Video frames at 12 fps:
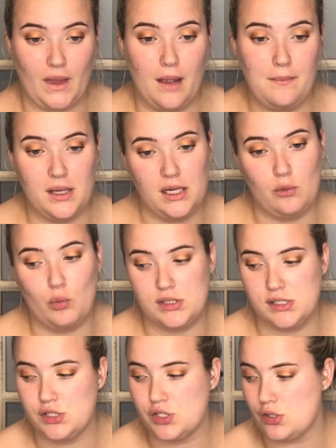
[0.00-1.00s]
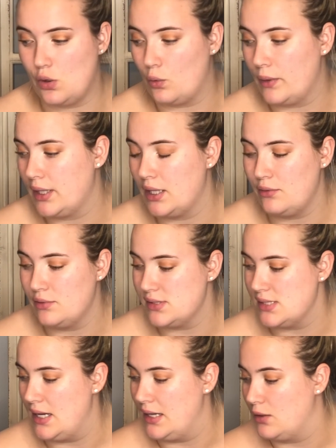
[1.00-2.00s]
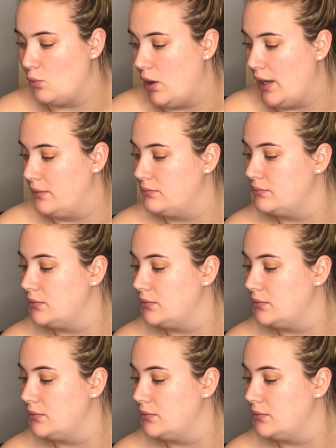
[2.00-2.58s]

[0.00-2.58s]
I mean, it wasn't so quick, it was like, what,